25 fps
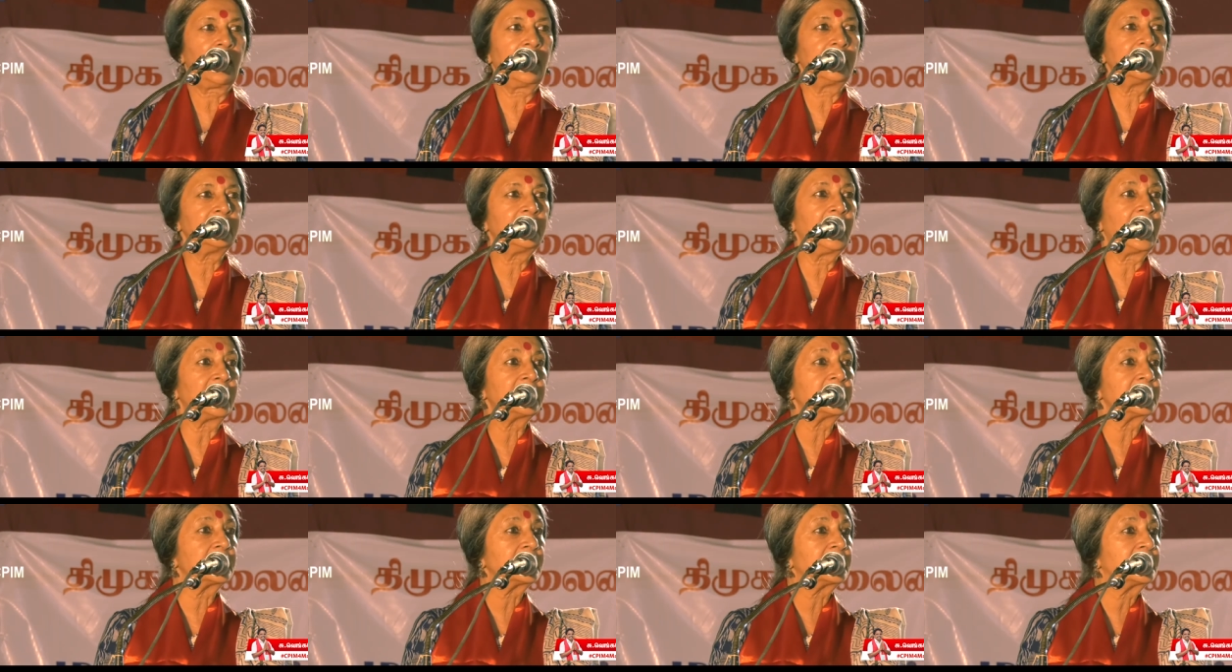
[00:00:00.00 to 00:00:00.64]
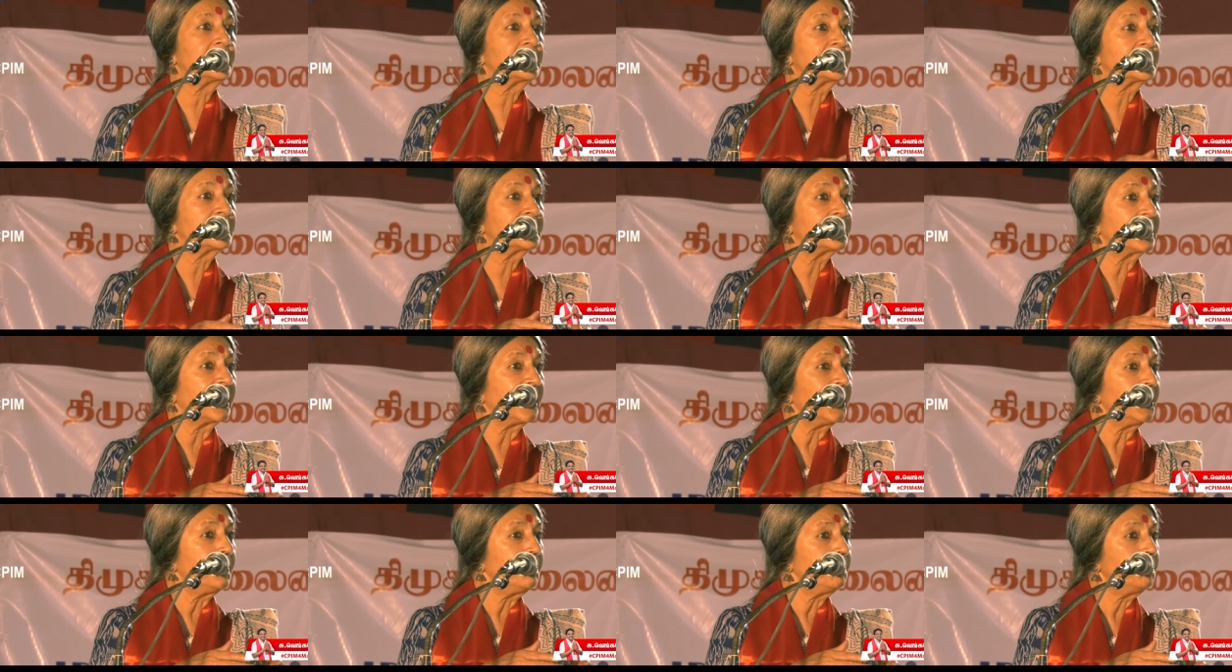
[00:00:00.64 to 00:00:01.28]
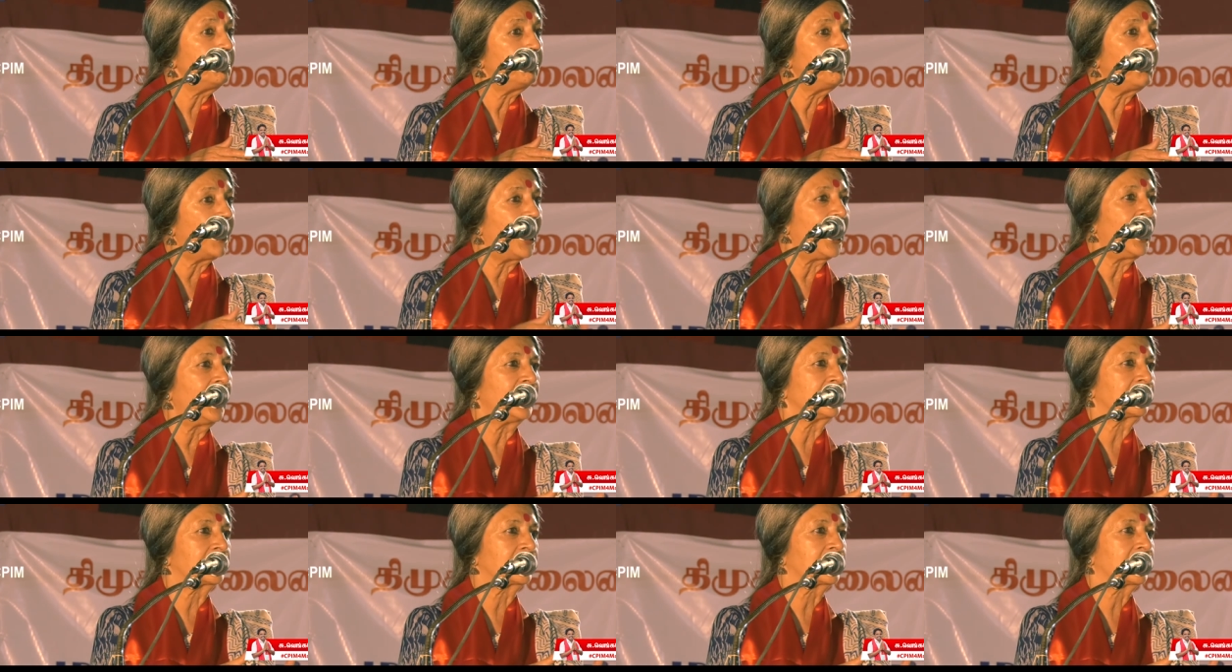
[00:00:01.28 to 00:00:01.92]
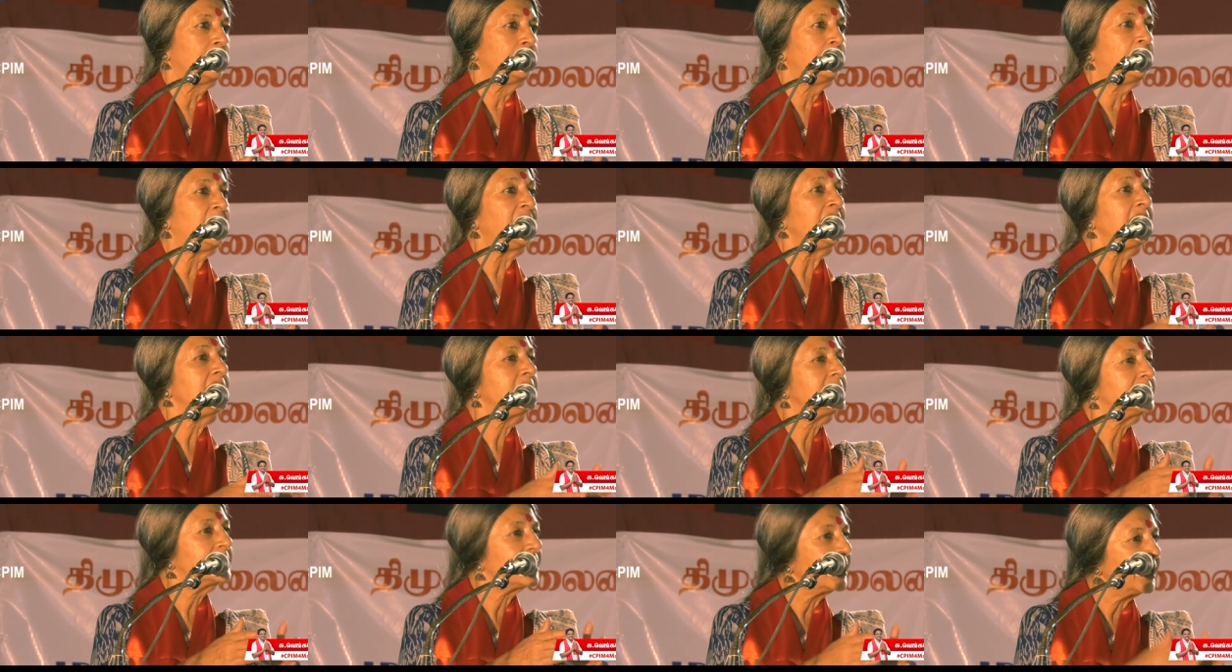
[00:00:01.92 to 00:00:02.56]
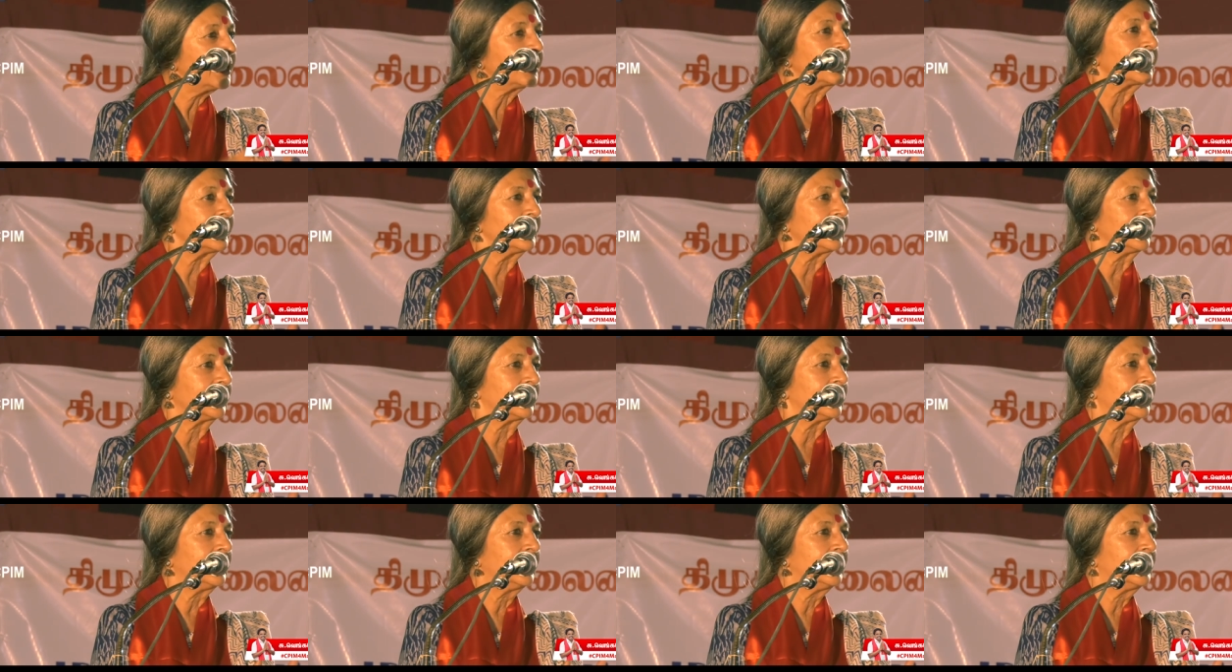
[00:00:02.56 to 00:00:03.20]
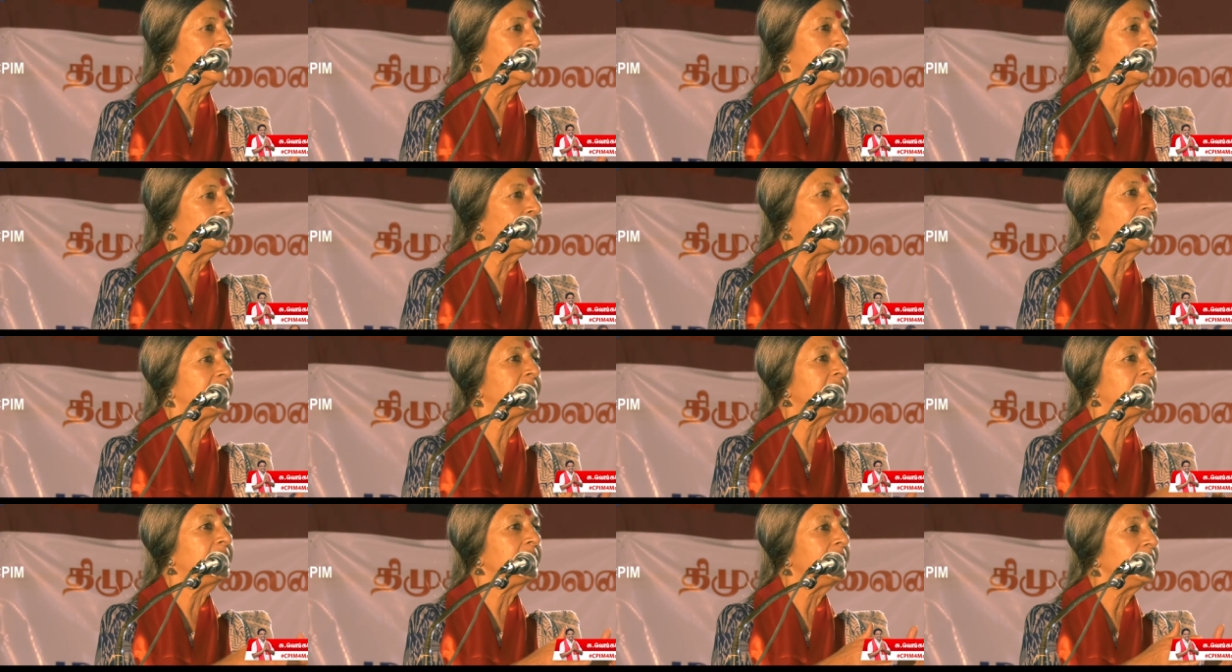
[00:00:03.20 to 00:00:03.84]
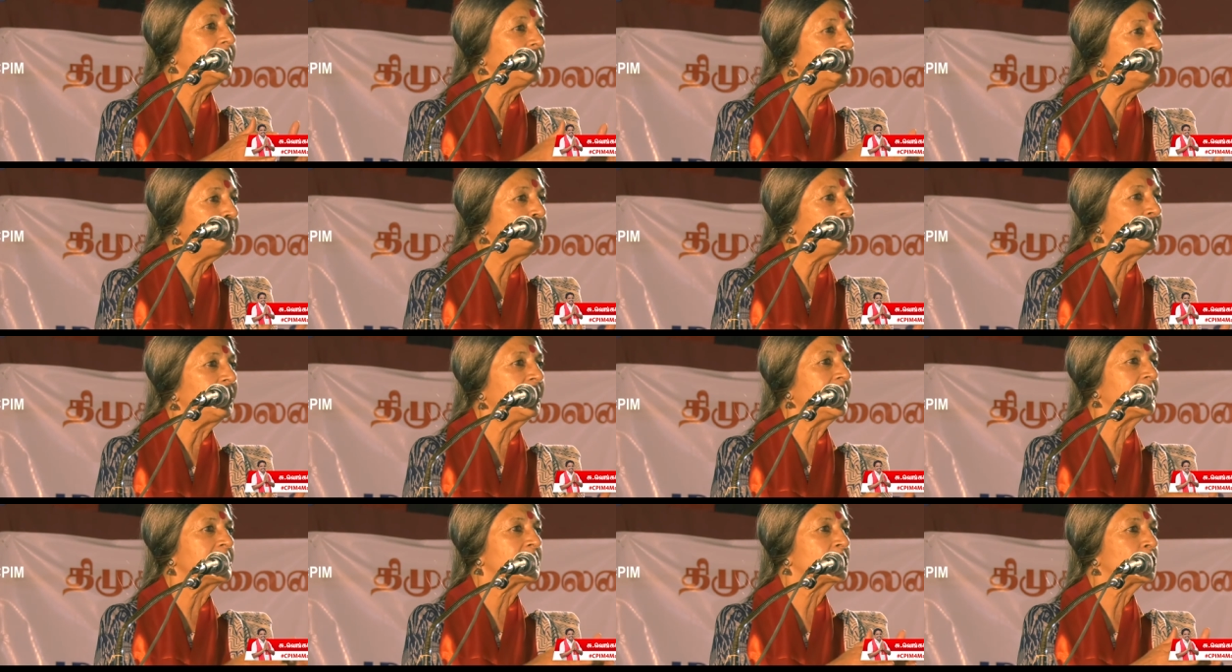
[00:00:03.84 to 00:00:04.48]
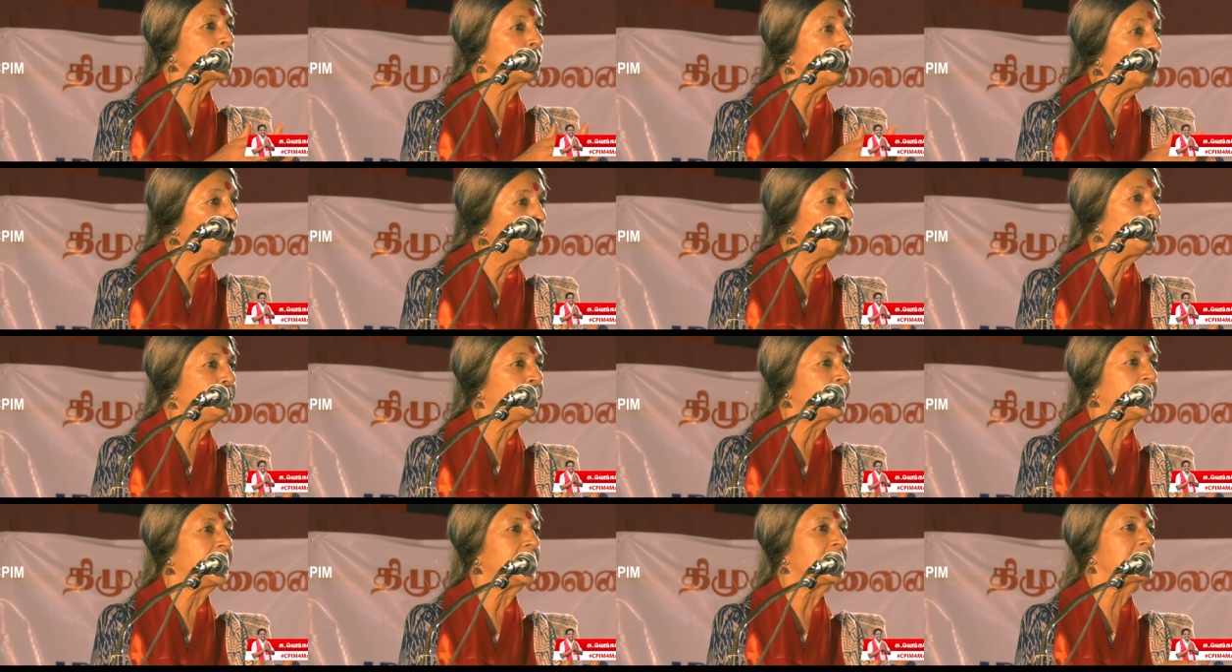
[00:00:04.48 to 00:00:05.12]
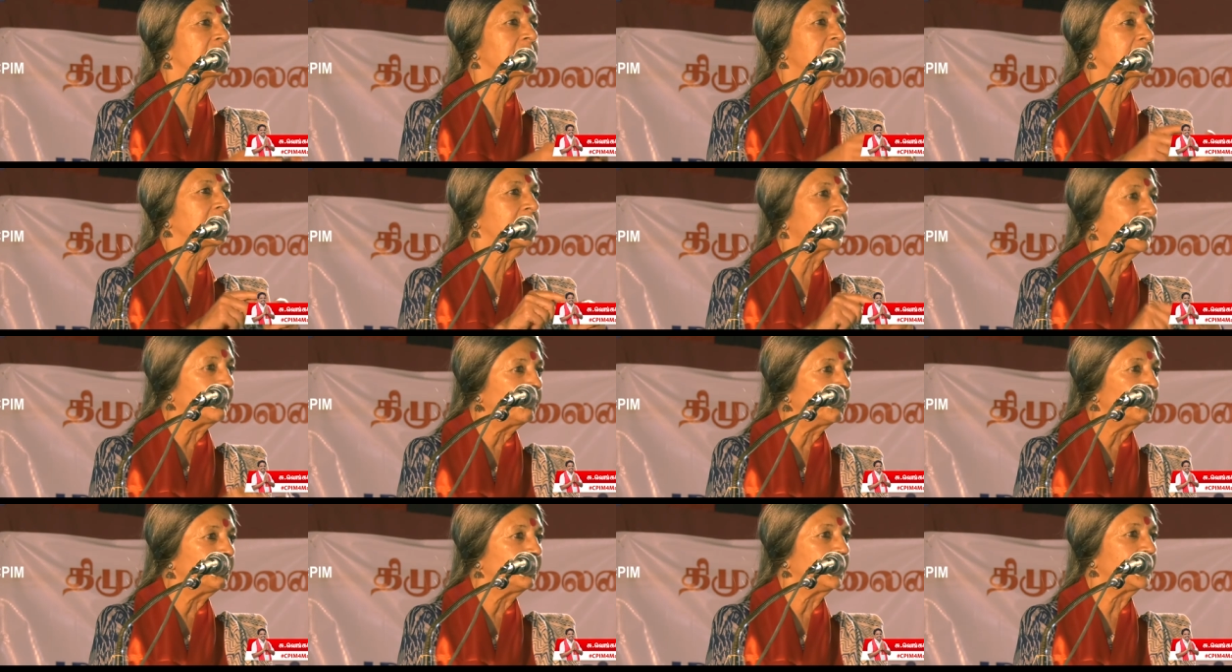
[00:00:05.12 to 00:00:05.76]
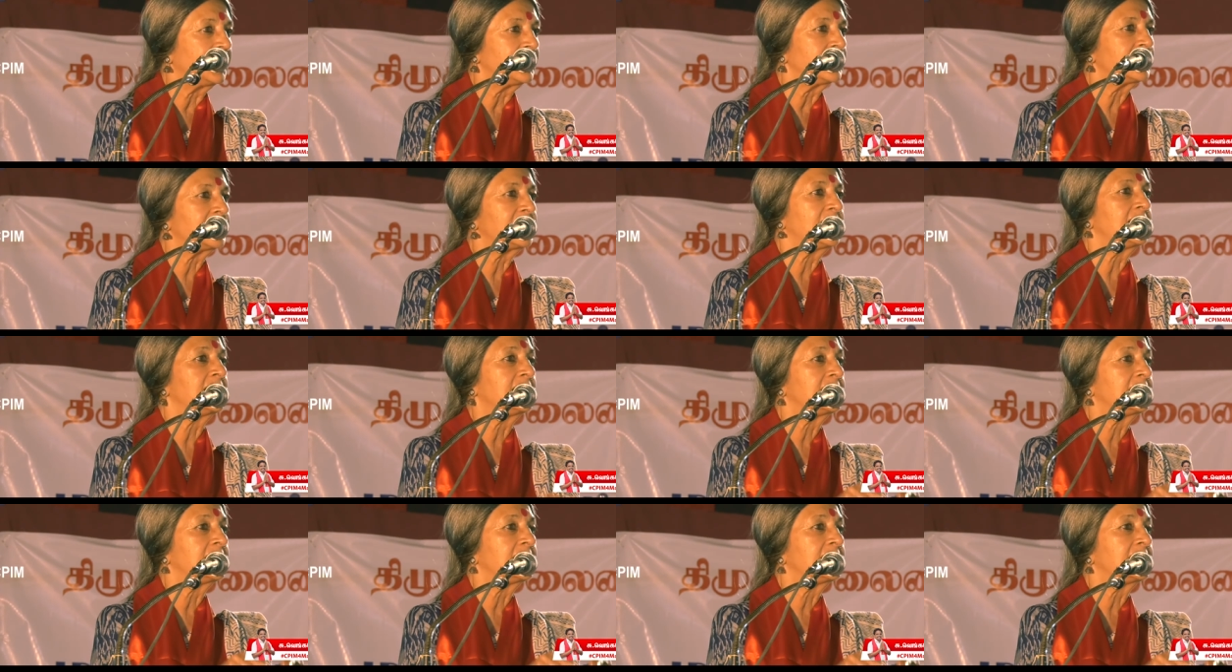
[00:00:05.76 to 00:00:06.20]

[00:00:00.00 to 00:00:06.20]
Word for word: And that is the same path being taken by the E P S O P S government in